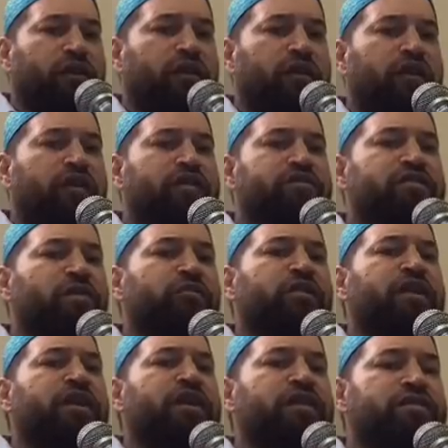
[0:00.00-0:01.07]
It is
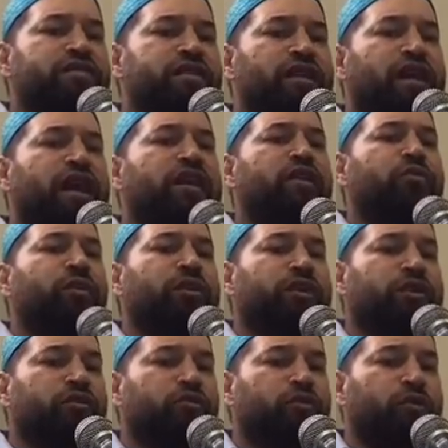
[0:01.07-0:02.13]
something easy. Anyone
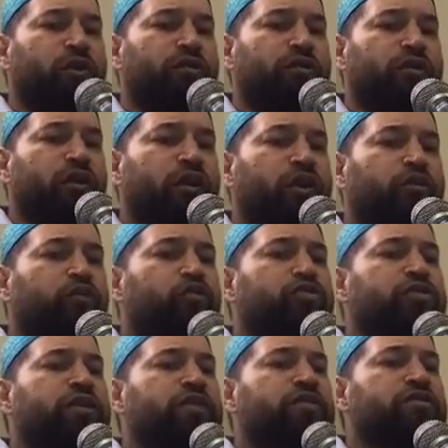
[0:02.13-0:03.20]
can do it. To
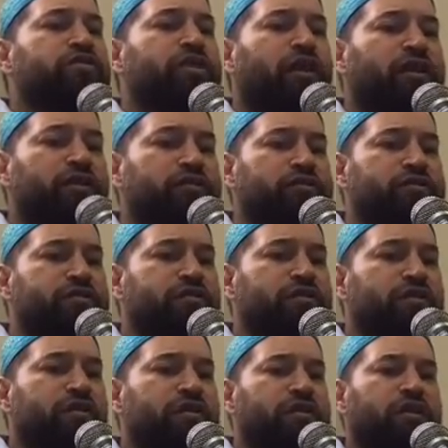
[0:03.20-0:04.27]
see the stars.
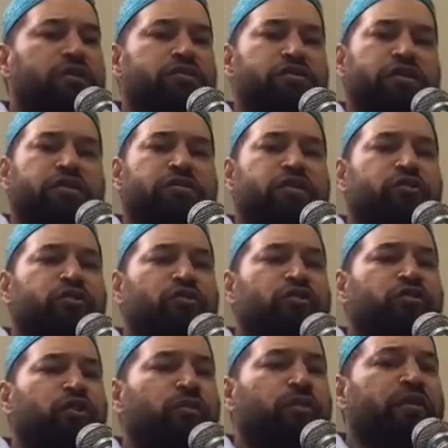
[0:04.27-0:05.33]
It's easy to
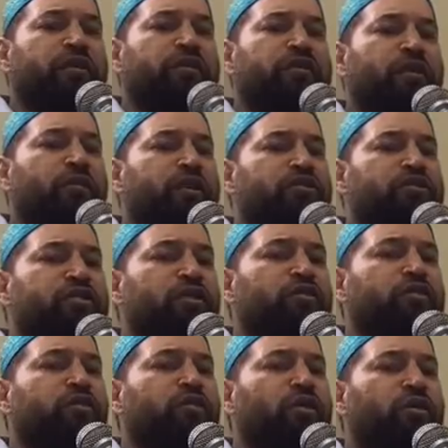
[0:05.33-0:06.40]
determine the direction of
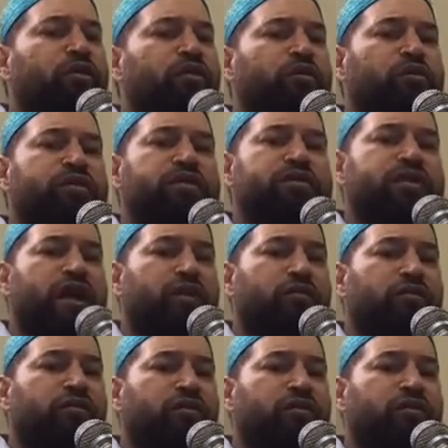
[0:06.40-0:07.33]
the north or the south.